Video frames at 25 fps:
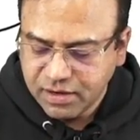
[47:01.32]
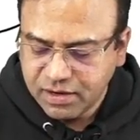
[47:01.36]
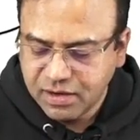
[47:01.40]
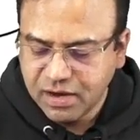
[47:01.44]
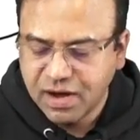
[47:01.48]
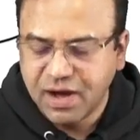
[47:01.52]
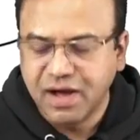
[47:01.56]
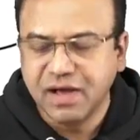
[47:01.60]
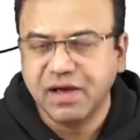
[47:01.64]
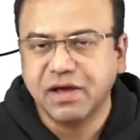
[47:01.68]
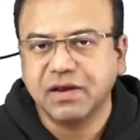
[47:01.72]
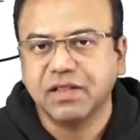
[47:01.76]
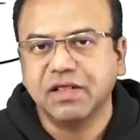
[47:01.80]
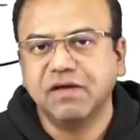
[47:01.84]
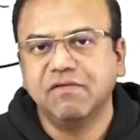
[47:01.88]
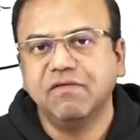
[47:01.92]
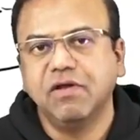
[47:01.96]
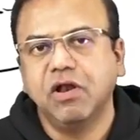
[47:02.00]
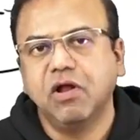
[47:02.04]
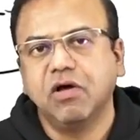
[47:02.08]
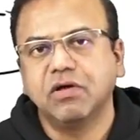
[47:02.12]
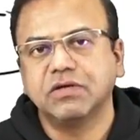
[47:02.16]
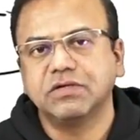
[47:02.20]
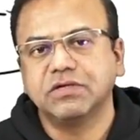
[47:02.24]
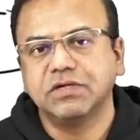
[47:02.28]
the higher the
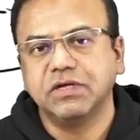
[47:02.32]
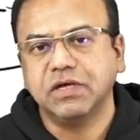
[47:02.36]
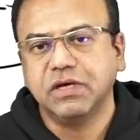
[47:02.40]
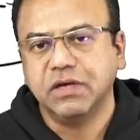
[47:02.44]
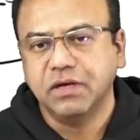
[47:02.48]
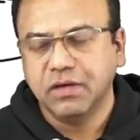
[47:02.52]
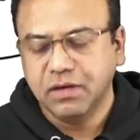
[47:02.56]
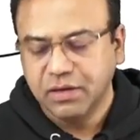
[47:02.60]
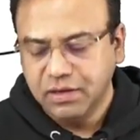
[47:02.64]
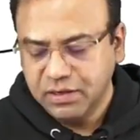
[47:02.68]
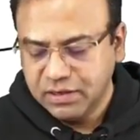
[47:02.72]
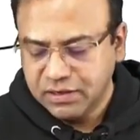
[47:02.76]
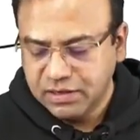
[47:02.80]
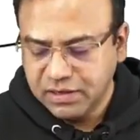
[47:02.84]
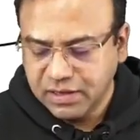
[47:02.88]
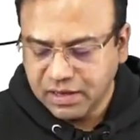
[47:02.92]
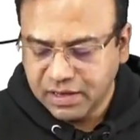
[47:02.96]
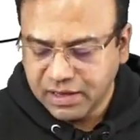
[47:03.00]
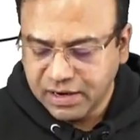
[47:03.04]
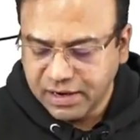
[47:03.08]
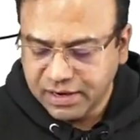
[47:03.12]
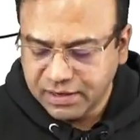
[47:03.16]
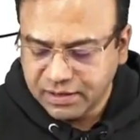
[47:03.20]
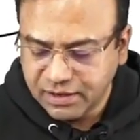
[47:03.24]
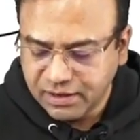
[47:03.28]
velocity, the
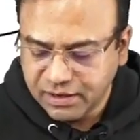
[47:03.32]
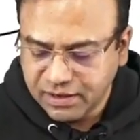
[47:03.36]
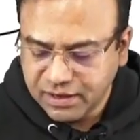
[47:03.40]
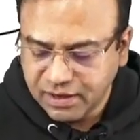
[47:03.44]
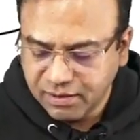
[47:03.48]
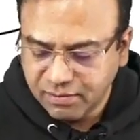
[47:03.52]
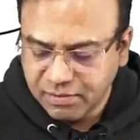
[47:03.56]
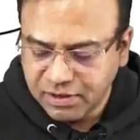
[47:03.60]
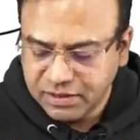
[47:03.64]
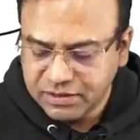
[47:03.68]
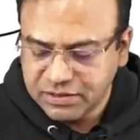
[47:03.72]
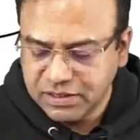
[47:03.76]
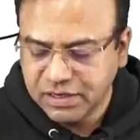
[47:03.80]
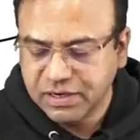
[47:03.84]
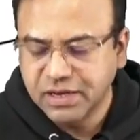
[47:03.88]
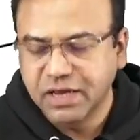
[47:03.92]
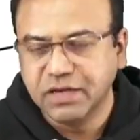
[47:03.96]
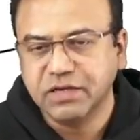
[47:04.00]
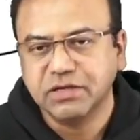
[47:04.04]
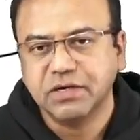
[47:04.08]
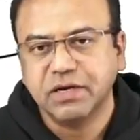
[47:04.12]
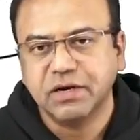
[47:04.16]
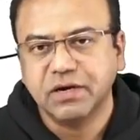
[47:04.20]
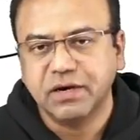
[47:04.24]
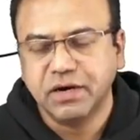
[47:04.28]
greater the turbulence it
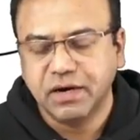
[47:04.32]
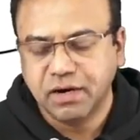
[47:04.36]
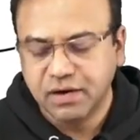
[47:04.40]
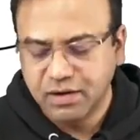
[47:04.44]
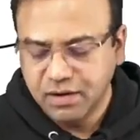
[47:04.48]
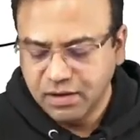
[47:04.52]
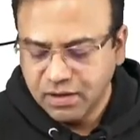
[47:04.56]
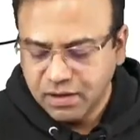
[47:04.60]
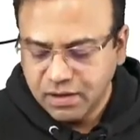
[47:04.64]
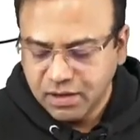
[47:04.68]
can generate.